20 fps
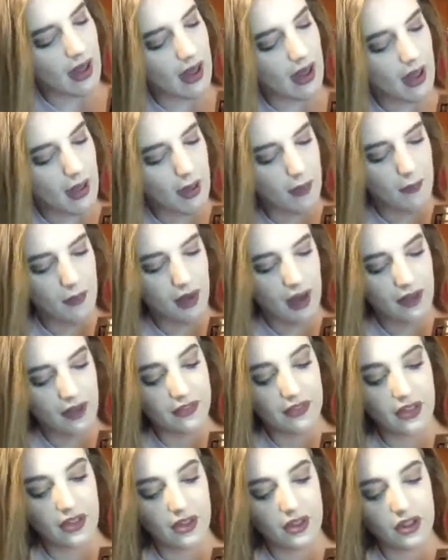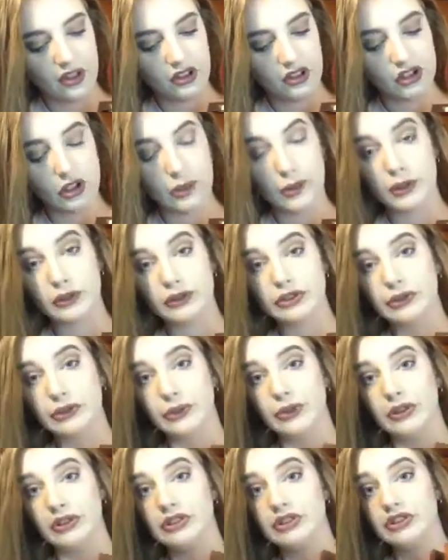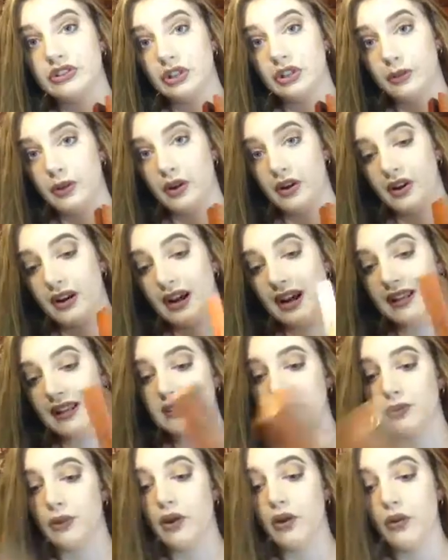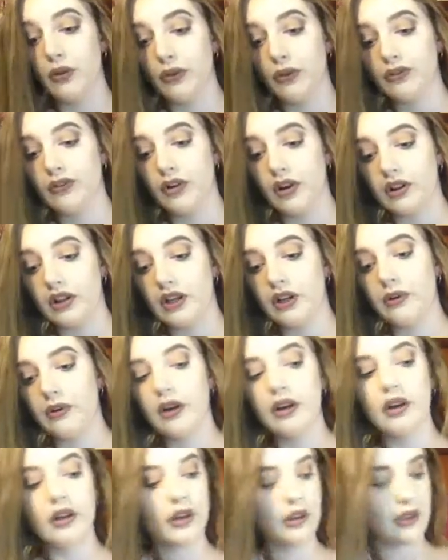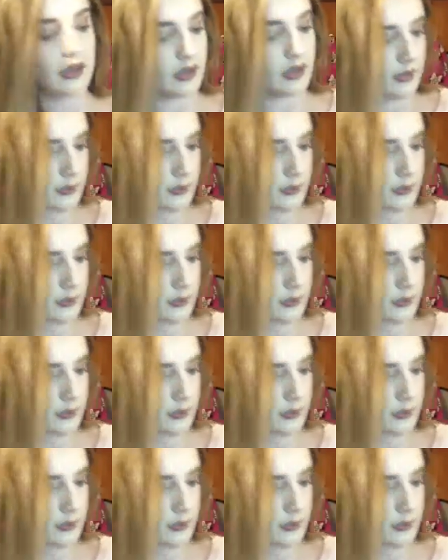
And the shimmers go on super nice with no fallout.